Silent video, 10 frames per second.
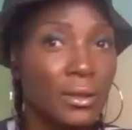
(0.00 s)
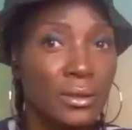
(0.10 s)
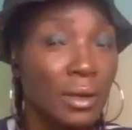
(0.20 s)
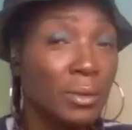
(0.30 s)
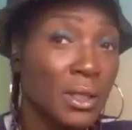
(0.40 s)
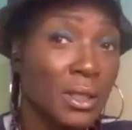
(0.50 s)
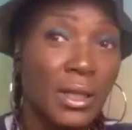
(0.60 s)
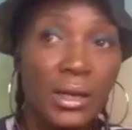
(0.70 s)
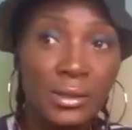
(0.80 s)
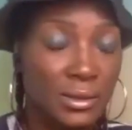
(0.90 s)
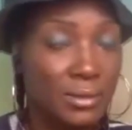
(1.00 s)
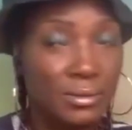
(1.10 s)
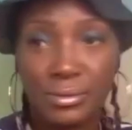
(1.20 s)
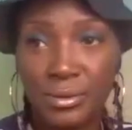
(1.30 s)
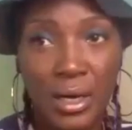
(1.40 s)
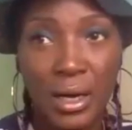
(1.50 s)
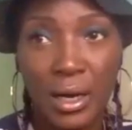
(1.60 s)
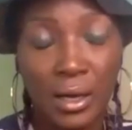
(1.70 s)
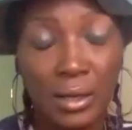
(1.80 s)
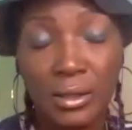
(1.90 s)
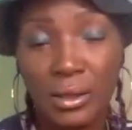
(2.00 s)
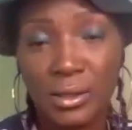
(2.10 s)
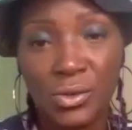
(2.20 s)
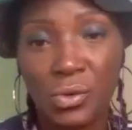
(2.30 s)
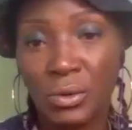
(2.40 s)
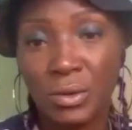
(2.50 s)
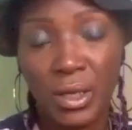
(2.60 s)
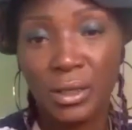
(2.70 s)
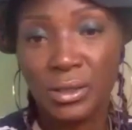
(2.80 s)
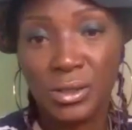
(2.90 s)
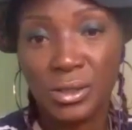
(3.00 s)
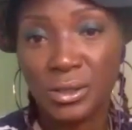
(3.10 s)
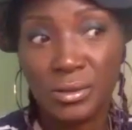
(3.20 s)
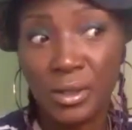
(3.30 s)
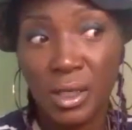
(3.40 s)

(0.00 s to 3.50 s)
I mean, and I think that's a quote that could just